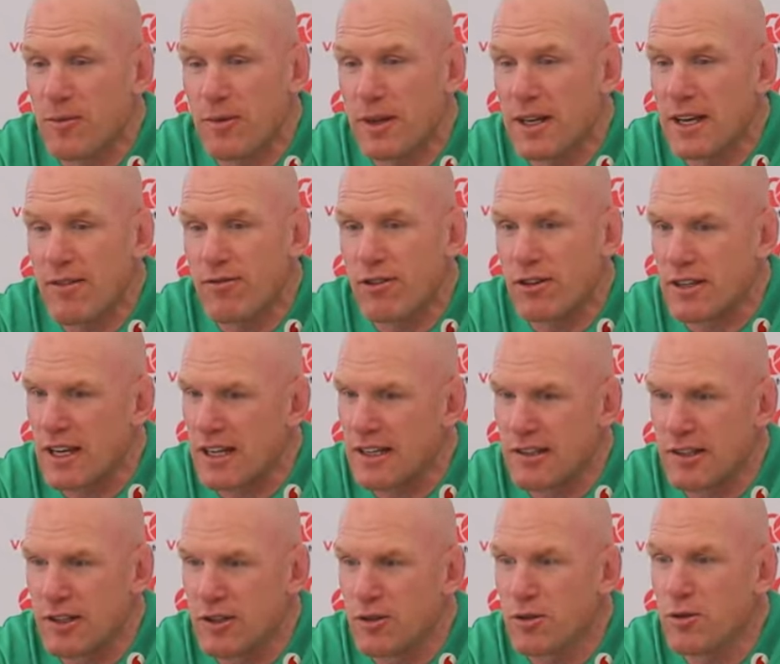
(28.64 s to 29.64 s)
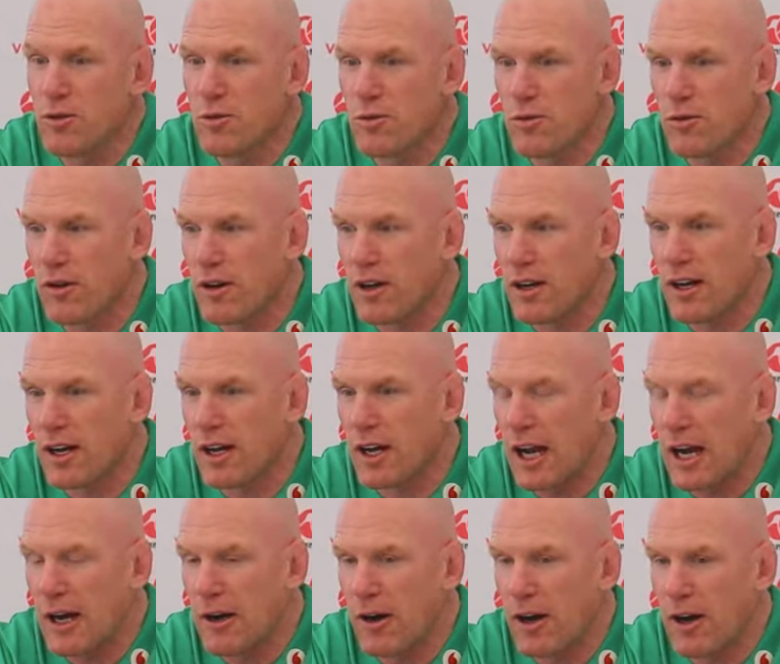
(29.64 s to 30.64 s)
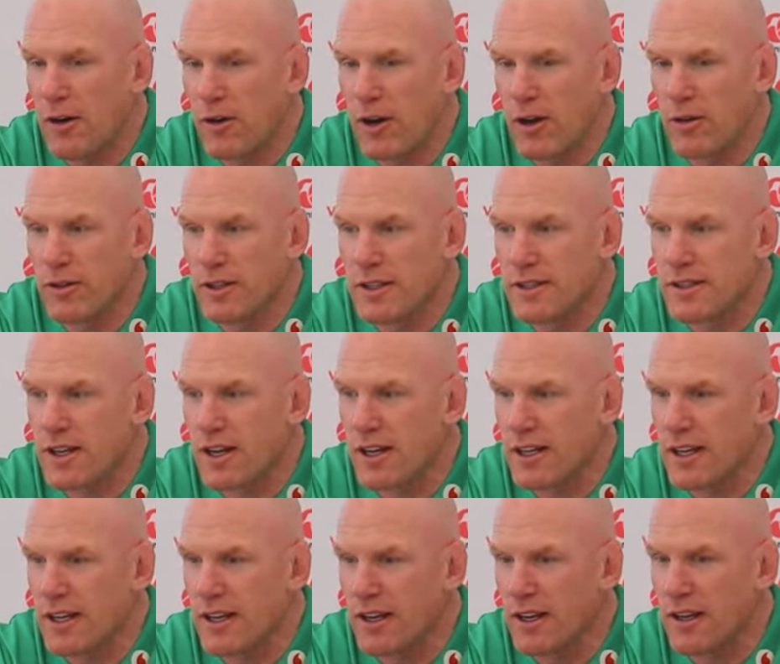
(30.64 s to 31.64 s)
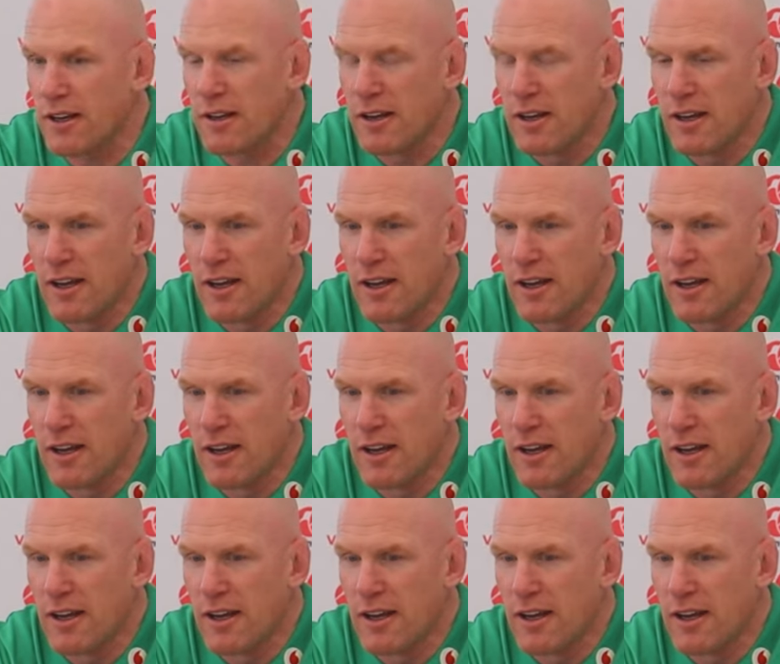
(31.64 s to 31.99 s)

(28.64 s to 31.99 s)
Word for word: We never tend to do around this kind of